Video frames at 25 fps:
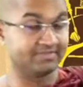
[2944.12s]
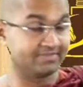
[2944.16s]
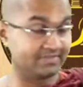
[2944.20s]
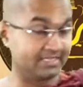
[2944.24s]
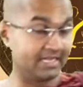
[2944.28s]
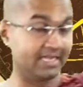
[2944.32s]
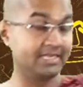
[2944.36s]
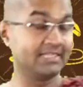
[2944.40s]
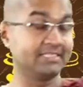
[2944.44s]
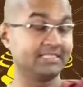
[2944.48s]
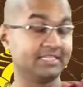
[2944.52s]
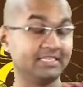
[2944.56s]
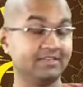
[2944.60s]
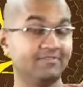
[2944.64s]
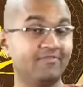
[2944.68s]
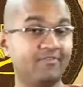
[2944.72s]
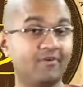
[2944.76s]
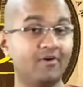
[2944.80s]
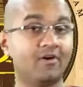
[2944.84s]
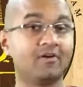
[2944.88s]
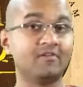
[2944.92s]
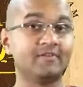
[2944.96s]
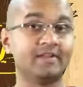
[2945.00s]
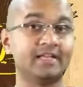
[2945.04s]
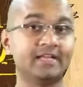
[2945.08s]
that is
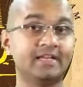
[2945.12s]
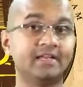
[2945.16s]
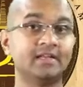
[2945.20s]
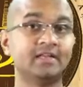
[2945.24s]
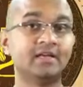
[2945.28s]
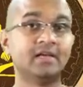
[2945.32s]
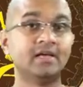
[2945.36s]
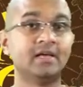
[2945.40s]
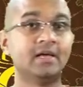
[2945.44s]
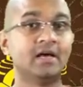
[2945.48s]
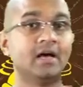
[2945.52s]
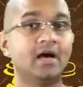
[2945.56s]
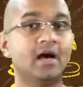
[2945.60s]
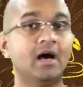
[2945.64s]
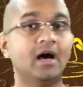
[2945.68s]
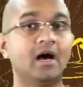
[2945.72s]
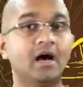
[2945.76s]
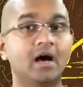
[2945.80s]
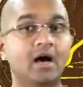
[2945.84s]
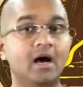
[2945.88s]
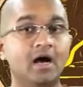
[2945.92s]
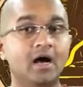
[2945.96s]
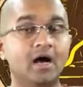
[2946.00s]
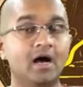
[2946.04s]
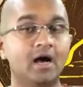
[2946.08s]
involved in
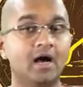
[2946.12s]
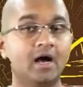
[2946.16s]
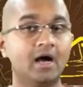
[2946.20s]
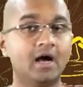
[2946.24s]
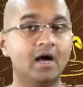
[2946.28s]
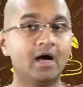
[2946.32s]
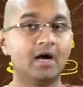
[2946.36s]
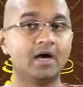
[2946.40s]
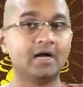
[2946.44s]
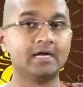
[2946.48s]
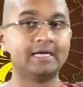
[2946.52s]
uh,